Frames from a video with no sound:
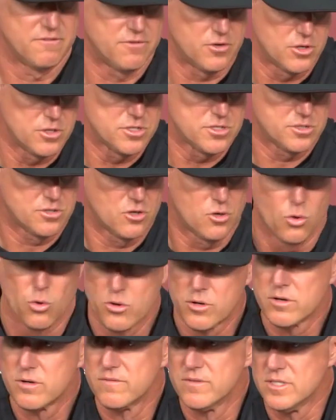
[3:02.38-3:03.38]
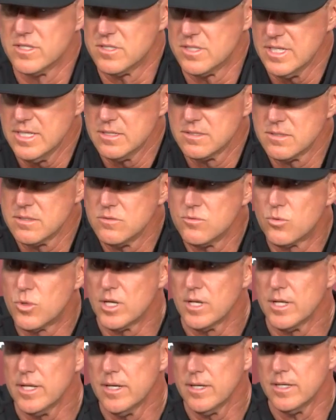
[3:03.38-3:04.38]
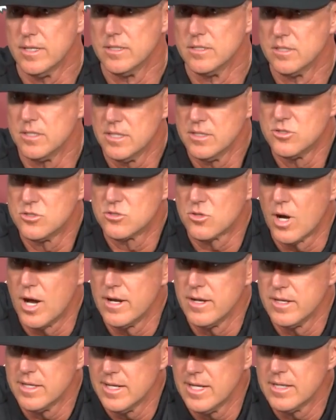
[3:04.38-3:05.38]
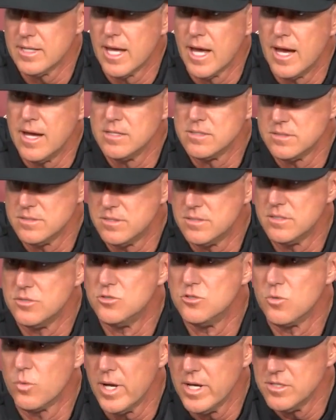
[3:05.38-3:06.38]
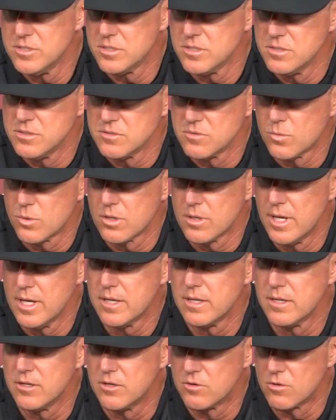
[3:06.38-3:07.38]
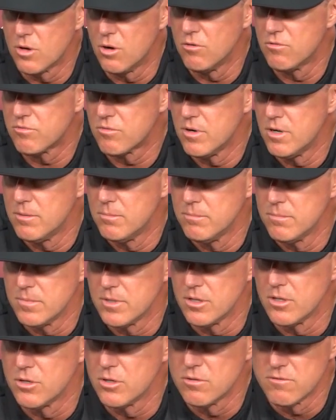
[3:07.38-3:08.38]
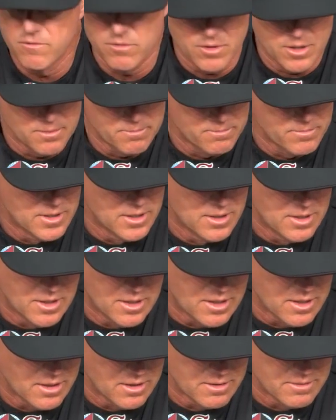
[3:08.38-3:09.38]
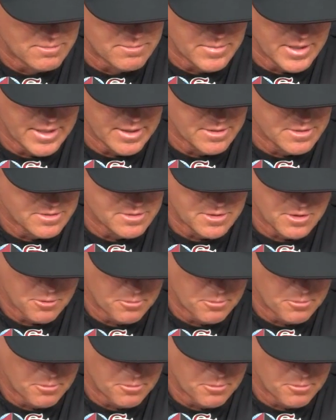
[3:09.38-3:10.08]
the first quarter of the season really is trying to get guys in situations where they can grow from, learn from, and